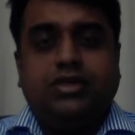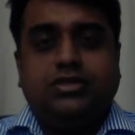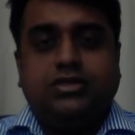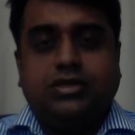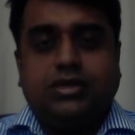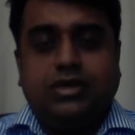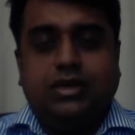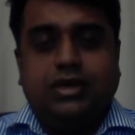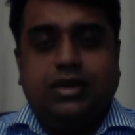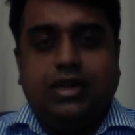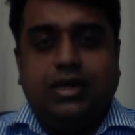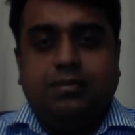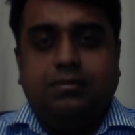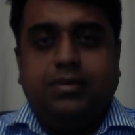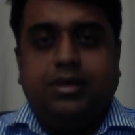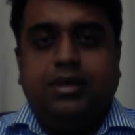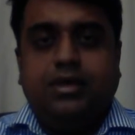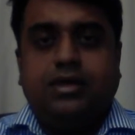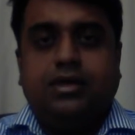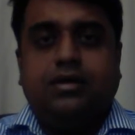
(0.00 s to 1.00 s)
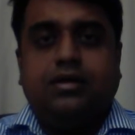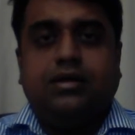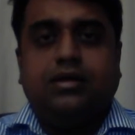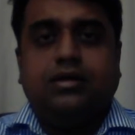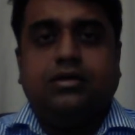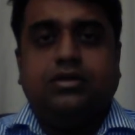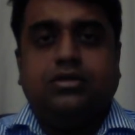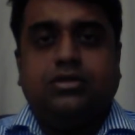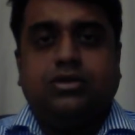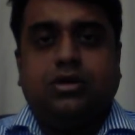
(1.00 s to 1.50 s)
he's condemning
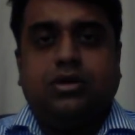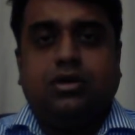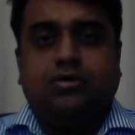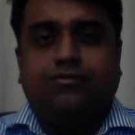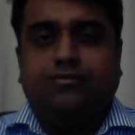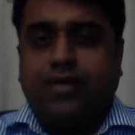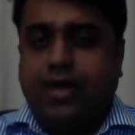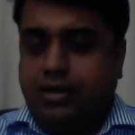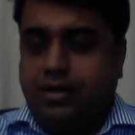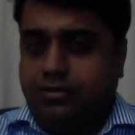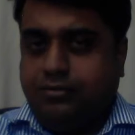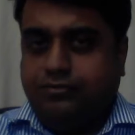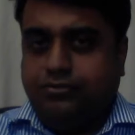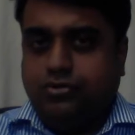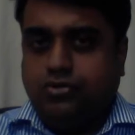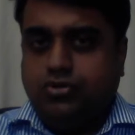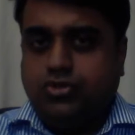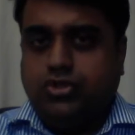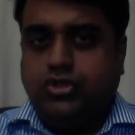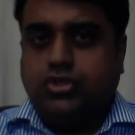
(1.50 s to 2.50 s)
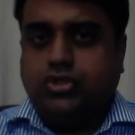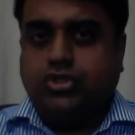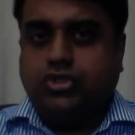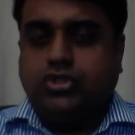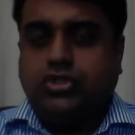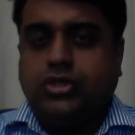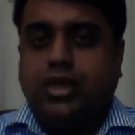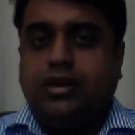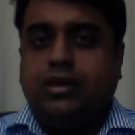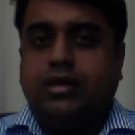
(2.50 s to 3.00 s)
five of those
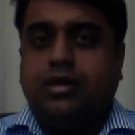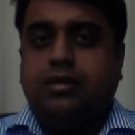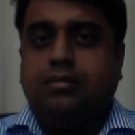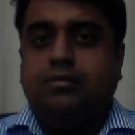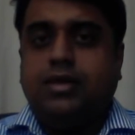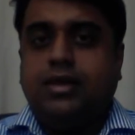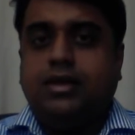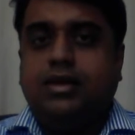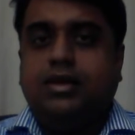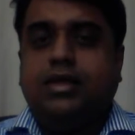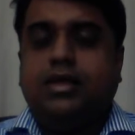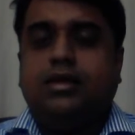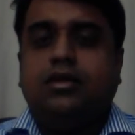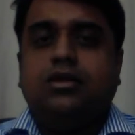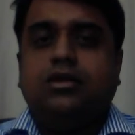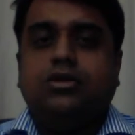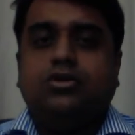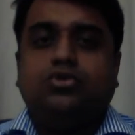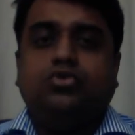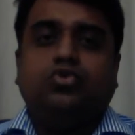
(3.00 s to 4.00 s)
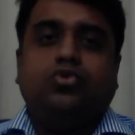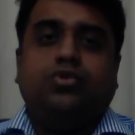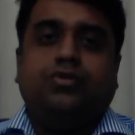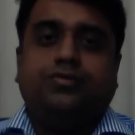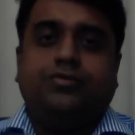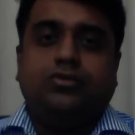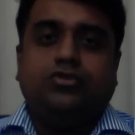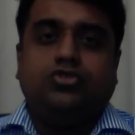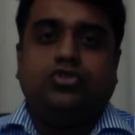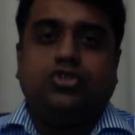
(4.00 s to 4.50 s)
churches and commending two
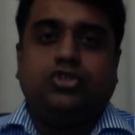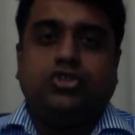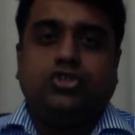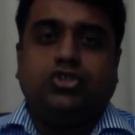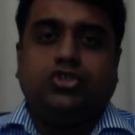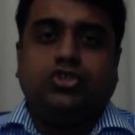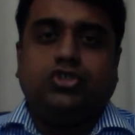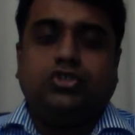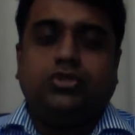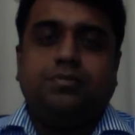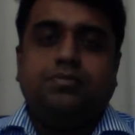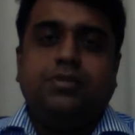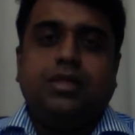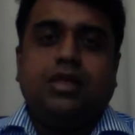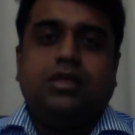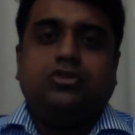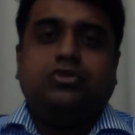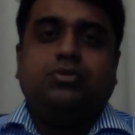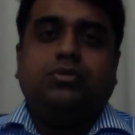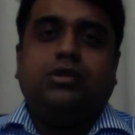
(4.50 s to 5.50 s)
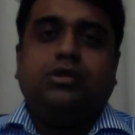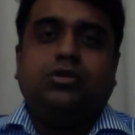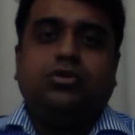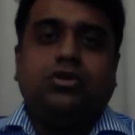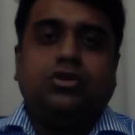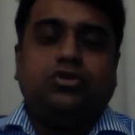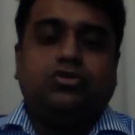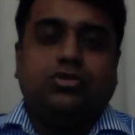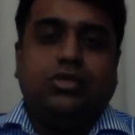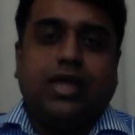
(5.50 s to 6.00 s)
of those churches. So we
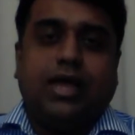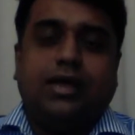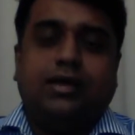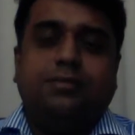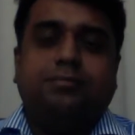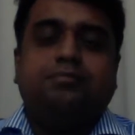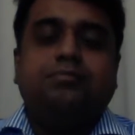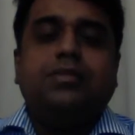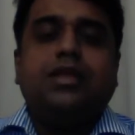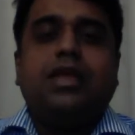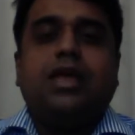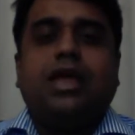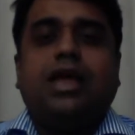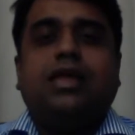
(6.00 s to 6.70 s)
look into that.